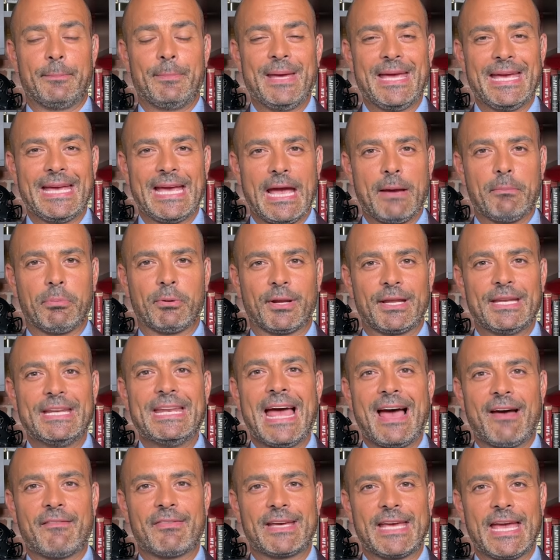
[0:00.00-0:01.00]
being able to
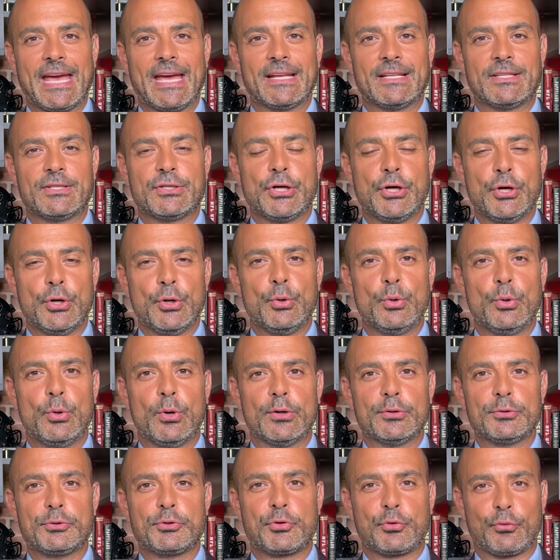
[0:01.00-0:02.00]
navigate two
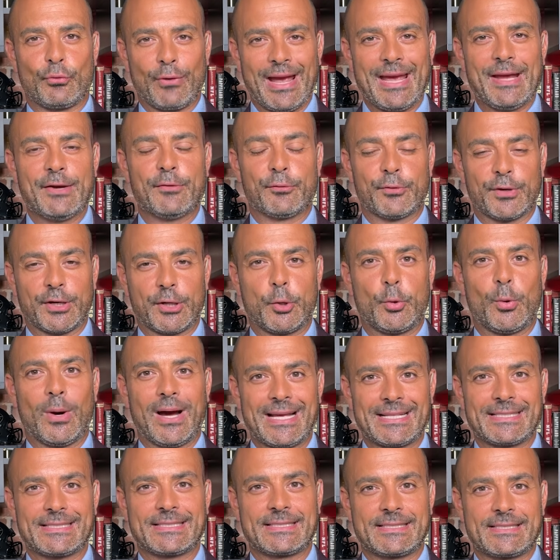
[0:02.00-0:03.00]
trade
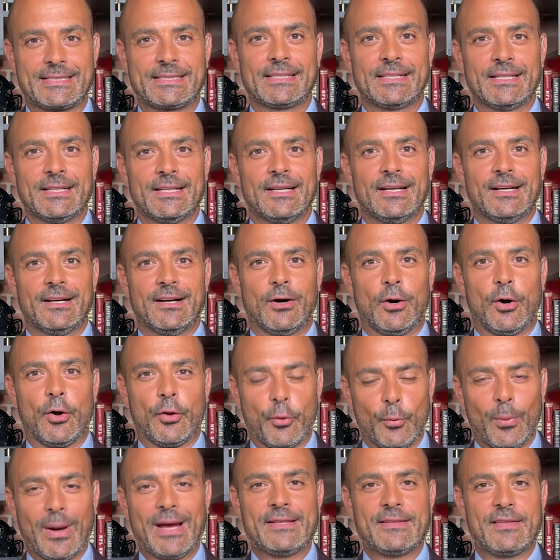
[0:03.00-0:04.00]
requests all
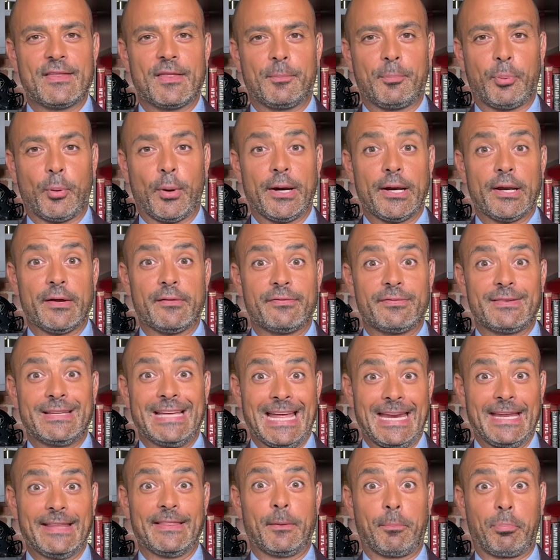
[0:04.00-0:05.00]
the way to the point of
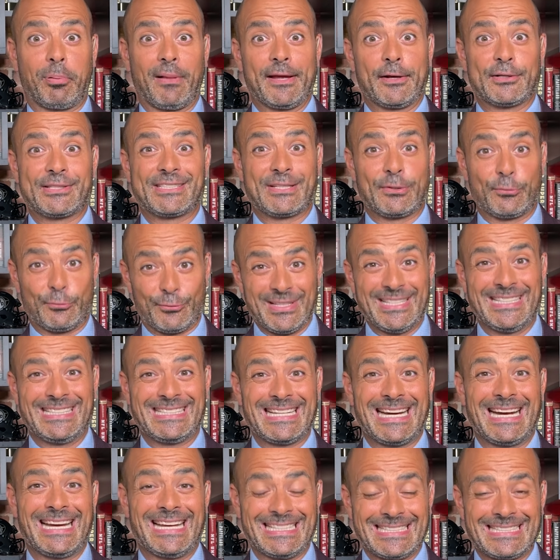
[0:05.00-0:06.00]
getting the players to re
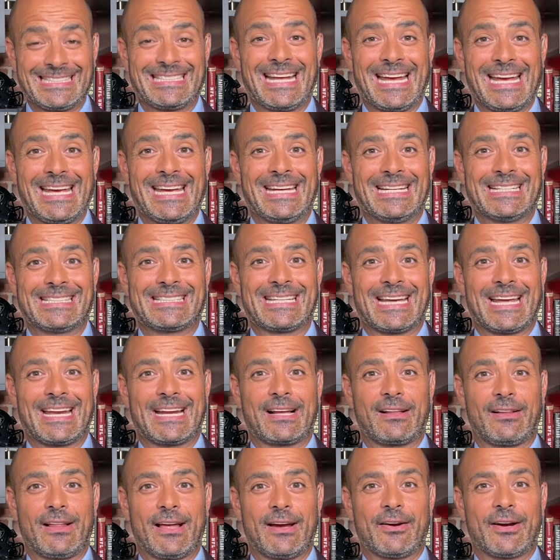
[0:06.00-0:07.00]
sign and stay in
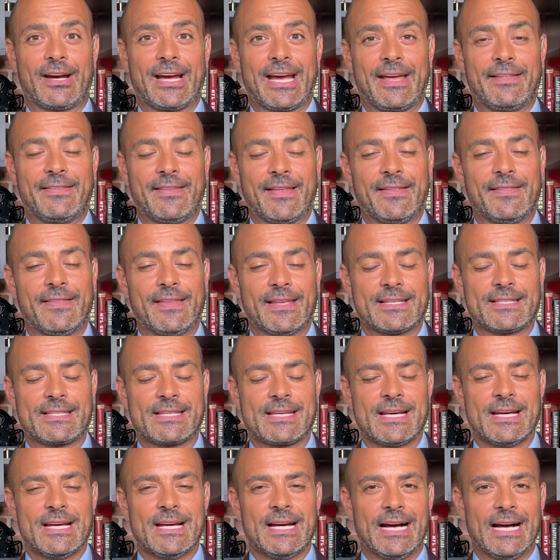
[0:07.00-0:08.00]
Santa Clara. And then this
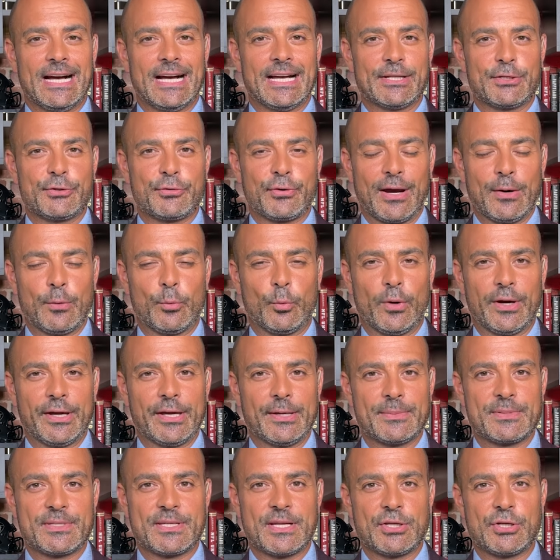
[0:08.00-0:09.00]
uh, Trent
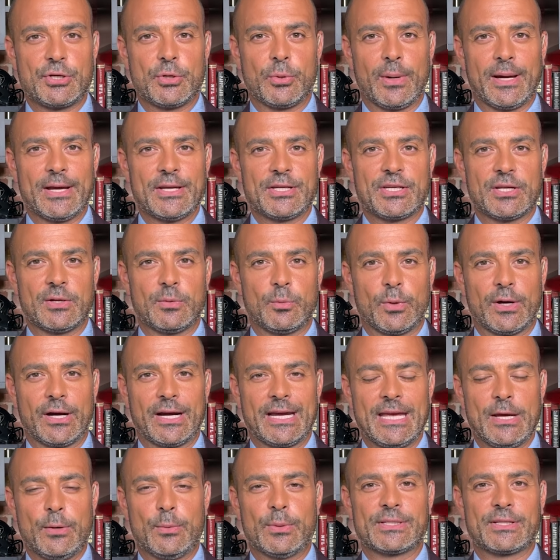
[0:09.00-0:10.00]
Williams situation where
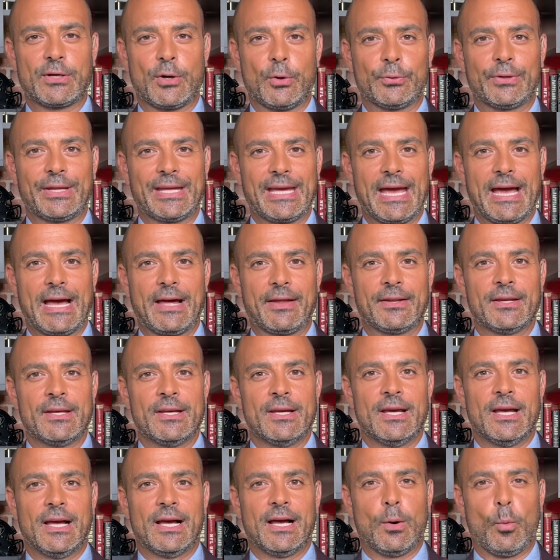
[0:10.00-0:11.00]
he was holding out,
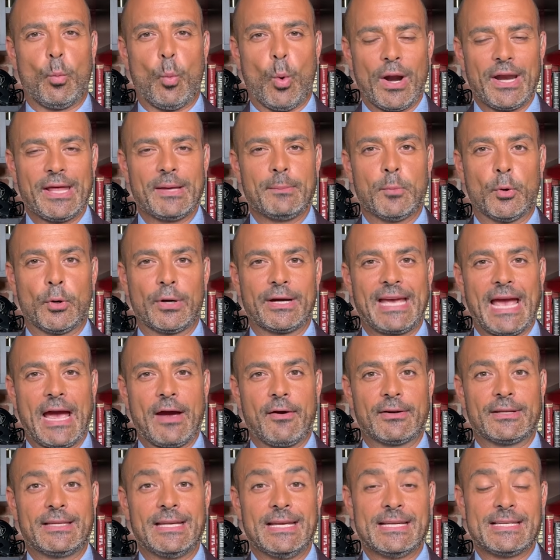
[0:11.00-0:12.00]
uh, wanting more
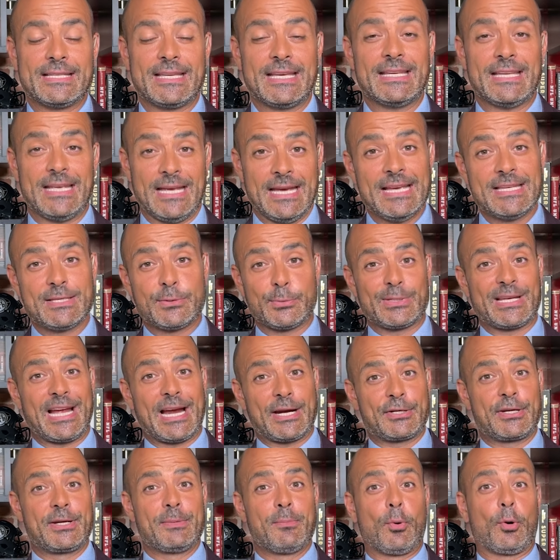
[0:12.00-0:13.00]
guarantees. His, his, was
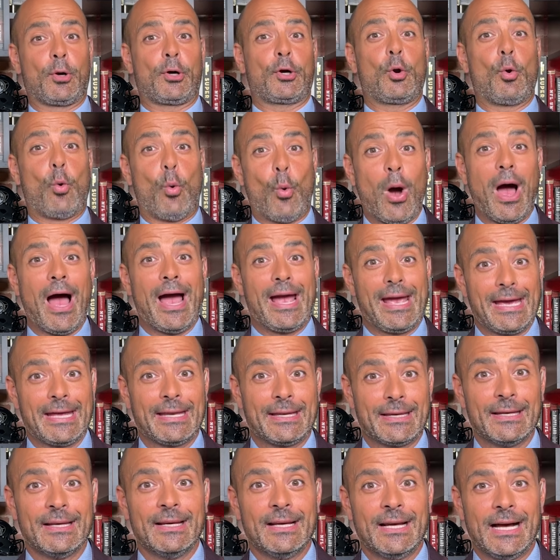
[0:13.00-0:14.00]
actually more
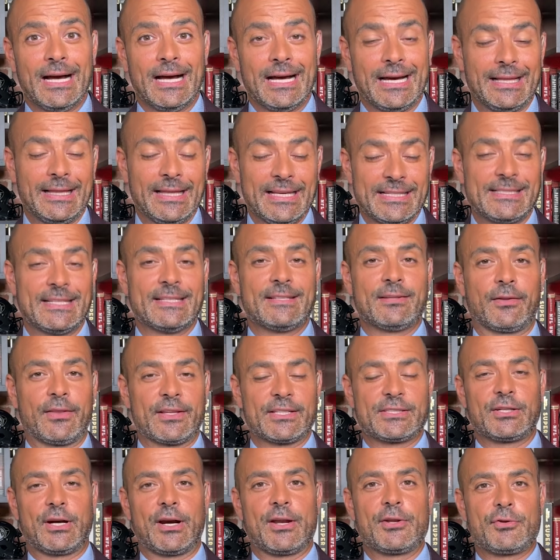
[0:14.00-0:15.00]
quiet, uh, at least until
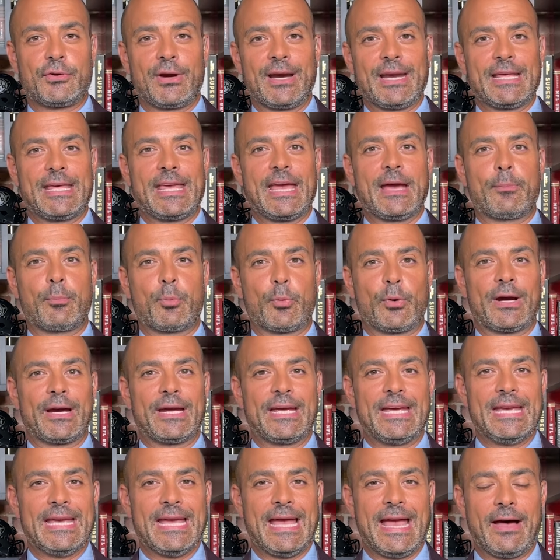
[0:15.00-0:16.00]
the start of training camp, where
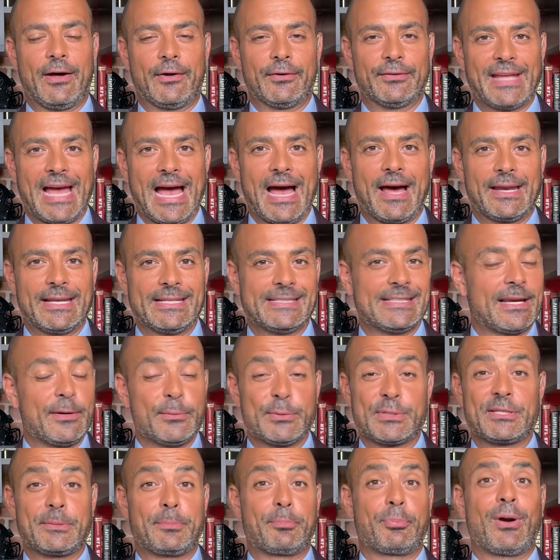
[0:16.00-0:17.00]
he held out. He said he
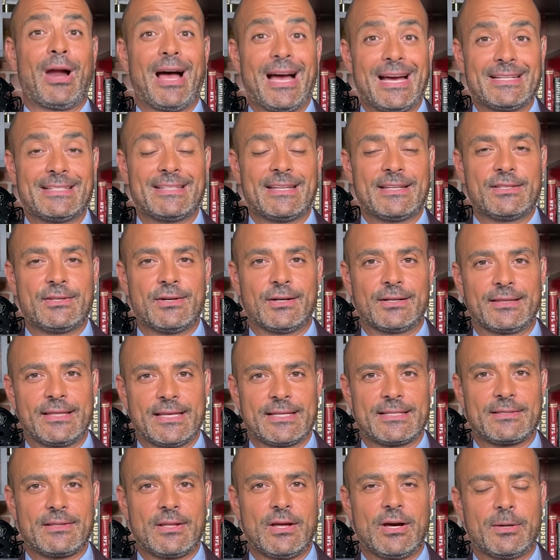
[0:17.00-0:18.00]
was surprised it took
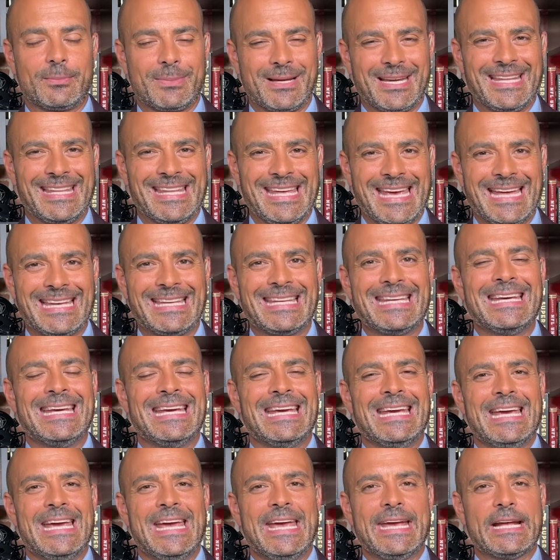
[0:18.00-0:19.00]
this long, but in the end,
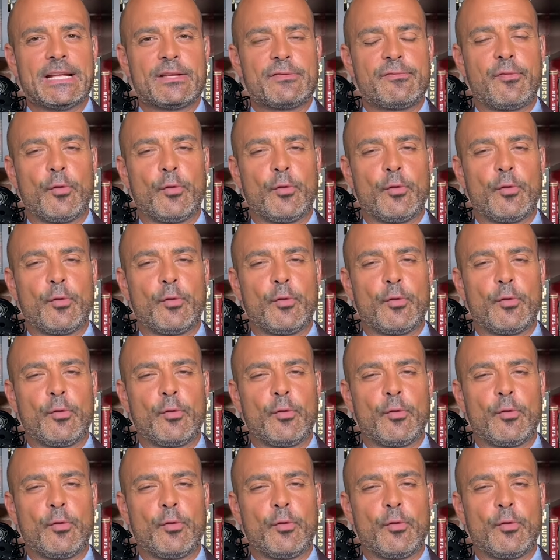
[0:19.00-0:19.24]
he gets